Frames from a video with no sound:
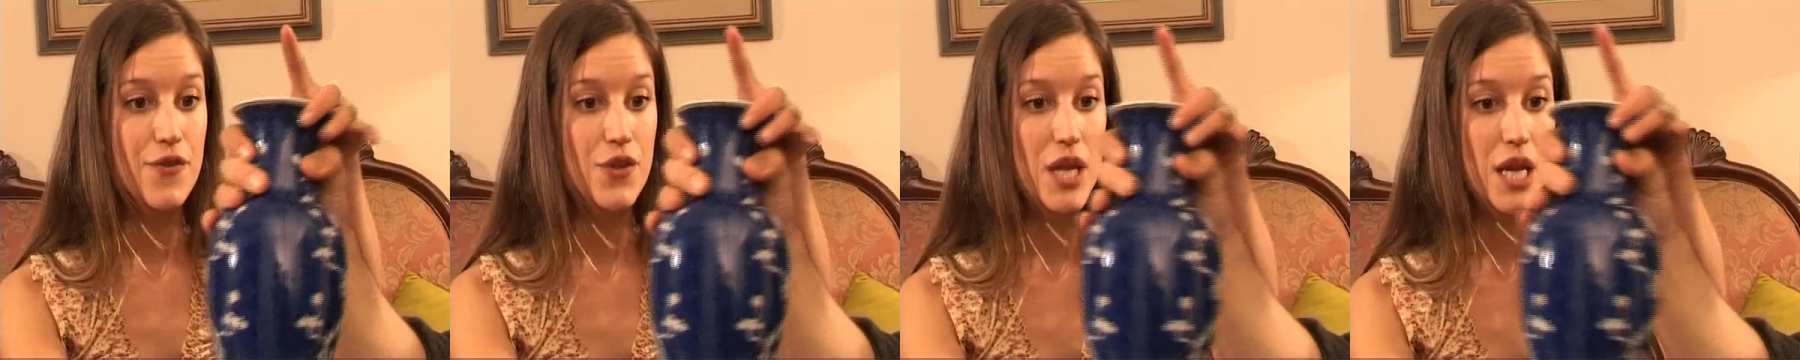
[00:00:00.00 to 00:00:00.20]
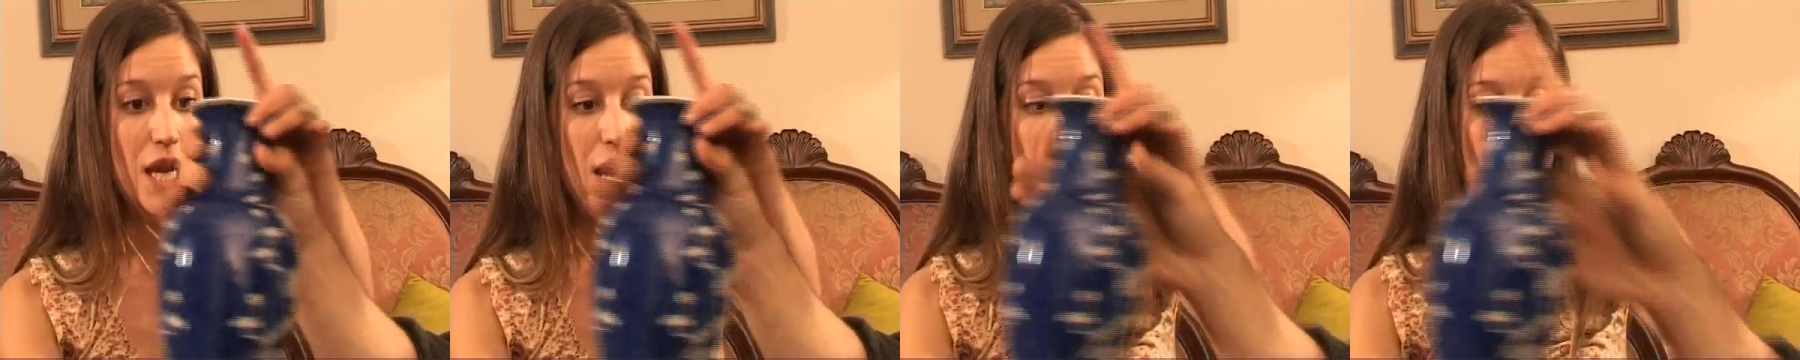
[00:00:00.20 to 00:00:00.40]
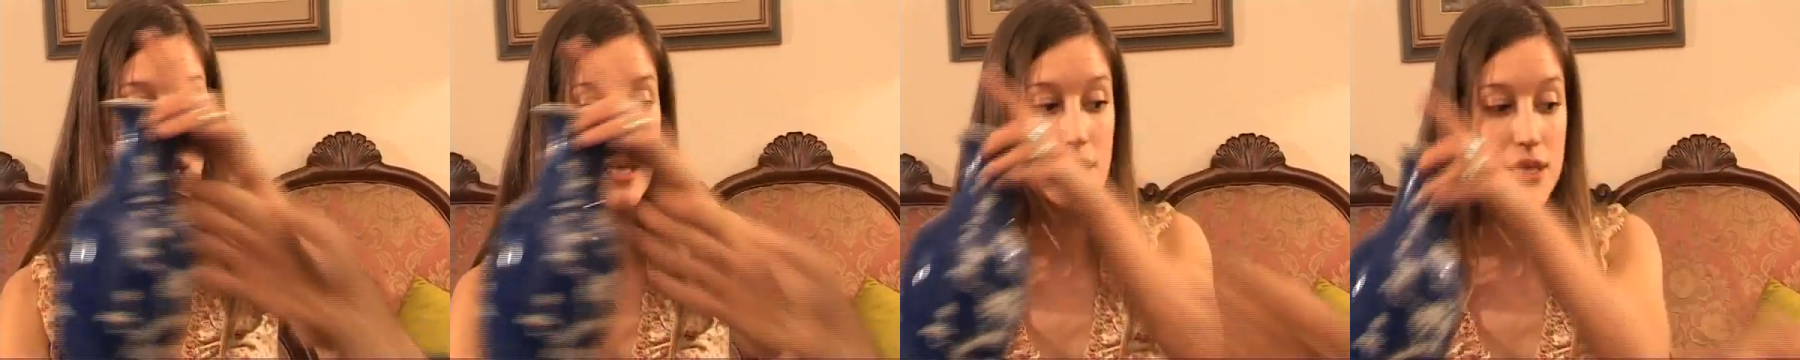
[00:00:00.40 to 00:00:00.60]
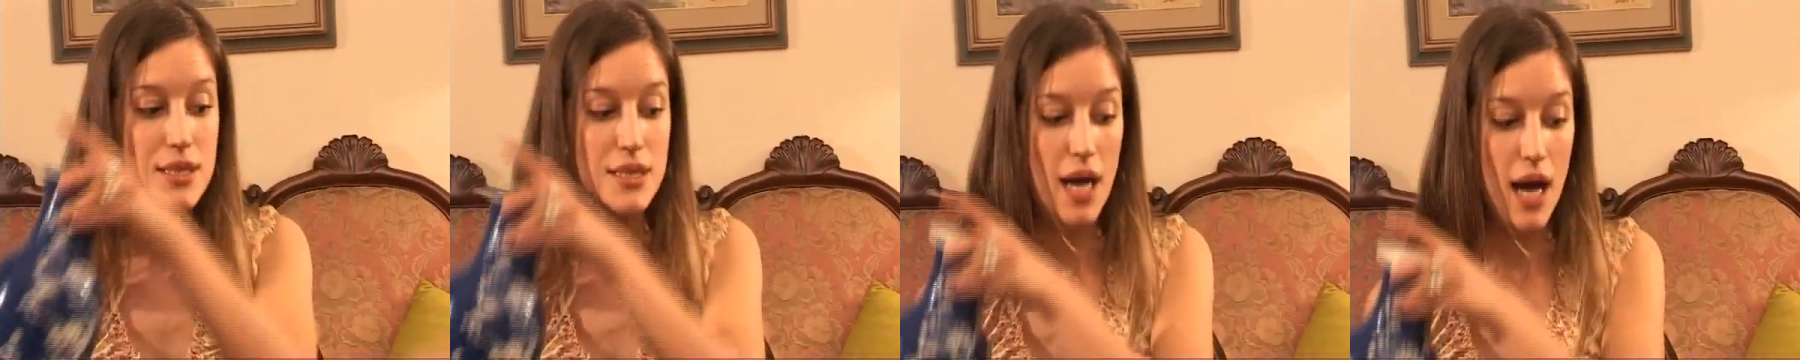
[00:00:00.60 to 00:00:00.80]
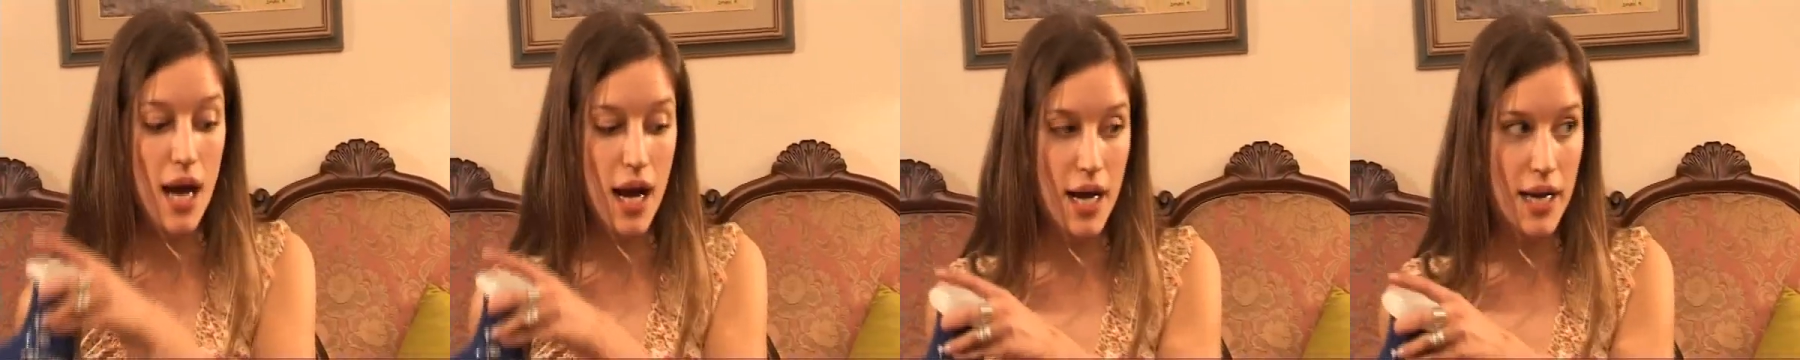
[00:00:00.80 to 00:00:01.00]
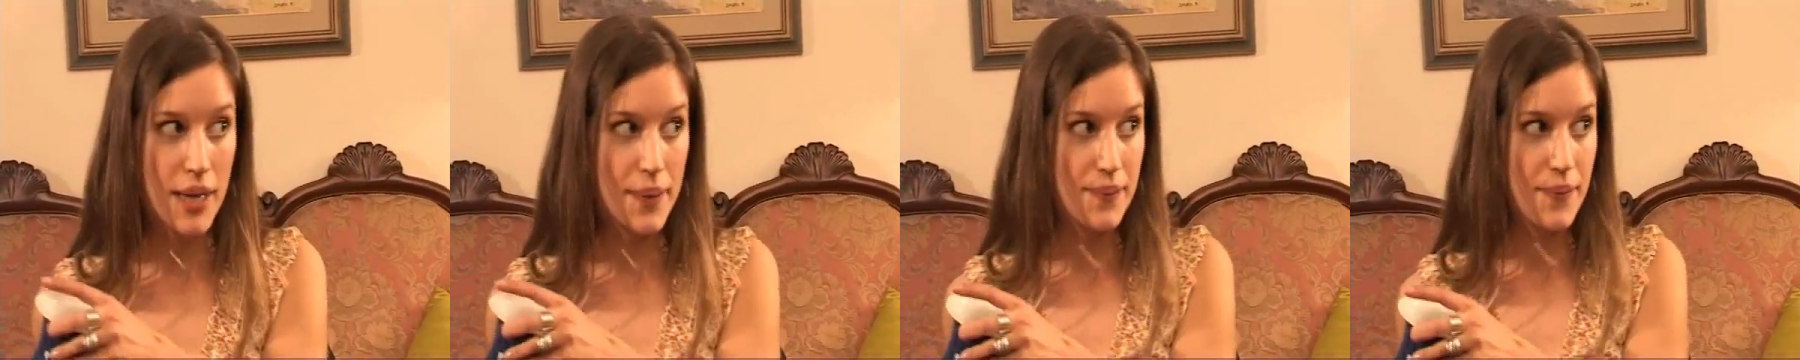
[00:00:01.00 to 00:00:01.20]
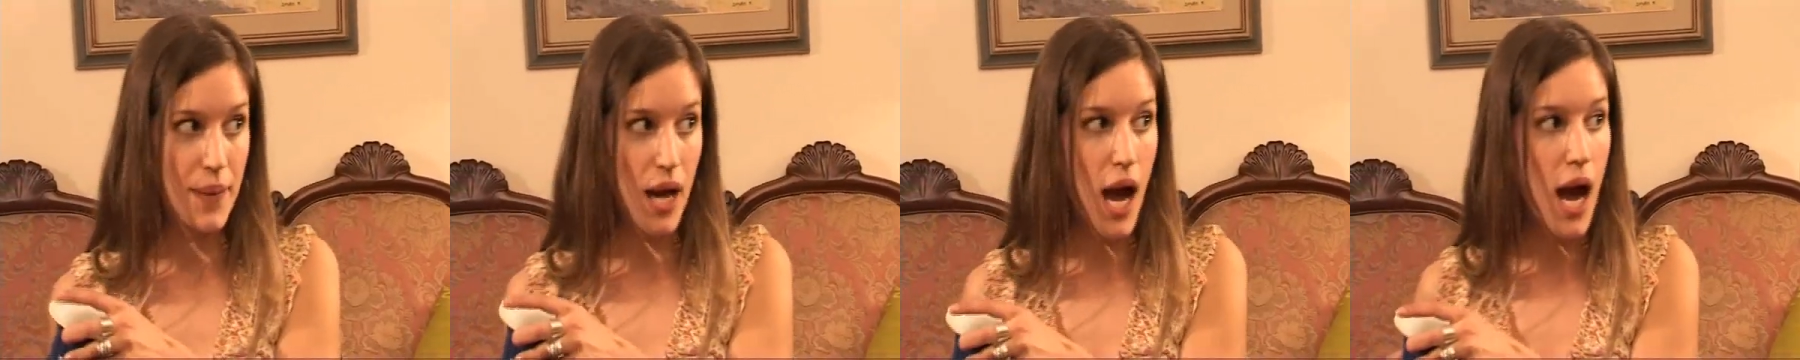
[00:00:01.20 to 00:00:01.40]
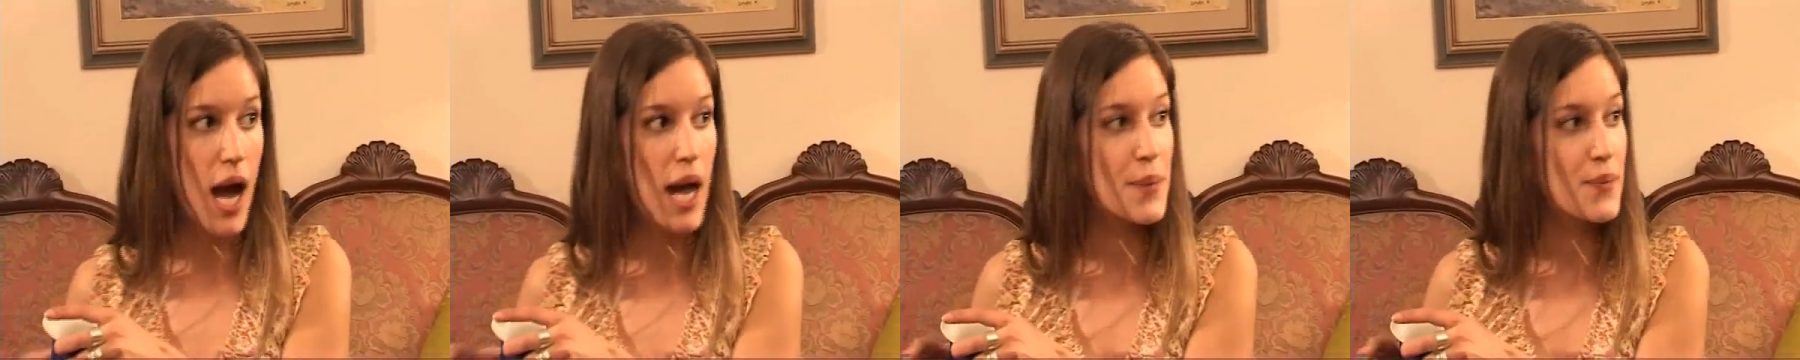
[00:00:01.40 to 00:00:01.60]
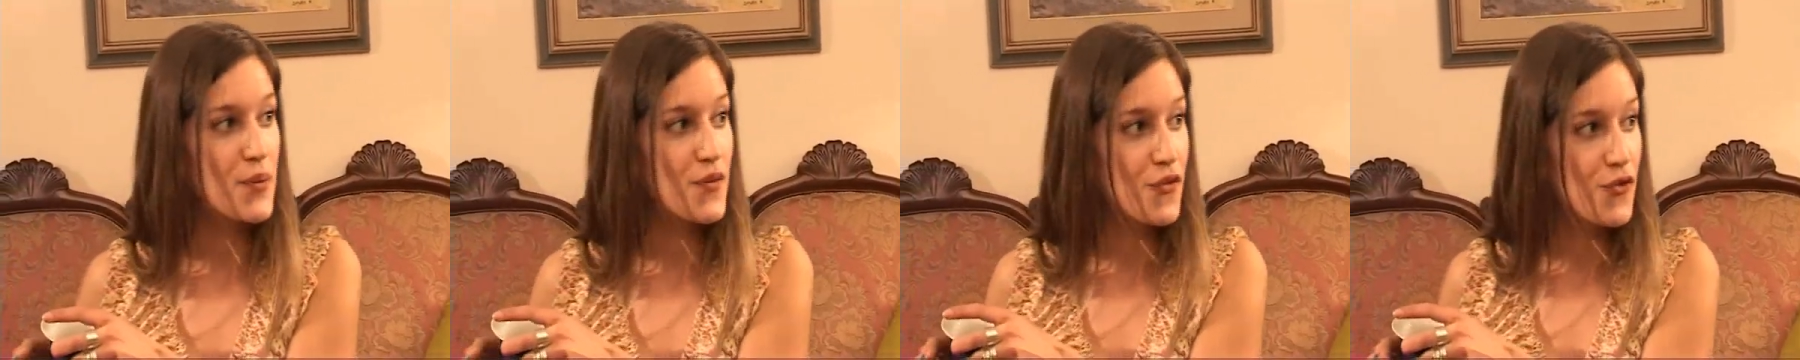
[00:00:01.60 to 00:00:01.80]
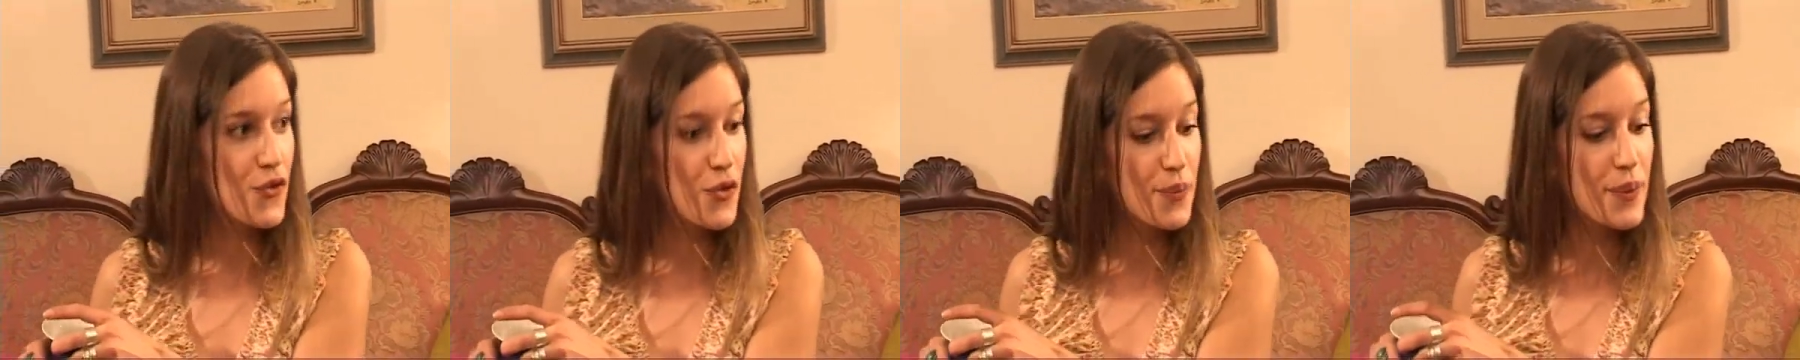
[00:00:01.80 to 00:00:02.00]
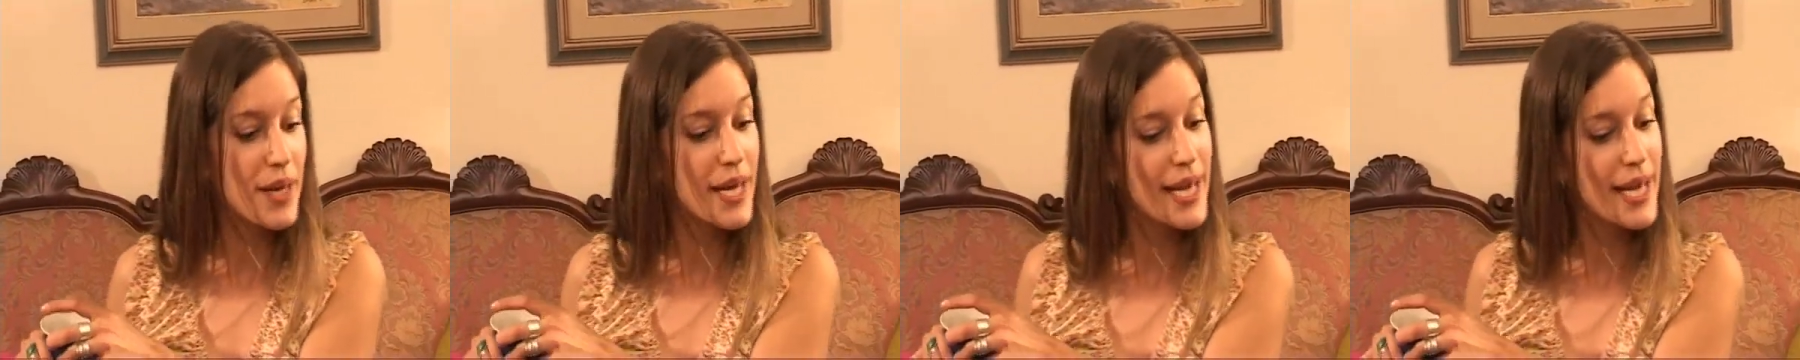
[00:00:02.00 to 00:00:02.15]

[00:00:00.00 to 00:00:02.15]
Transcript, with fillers: for the last time, I'm from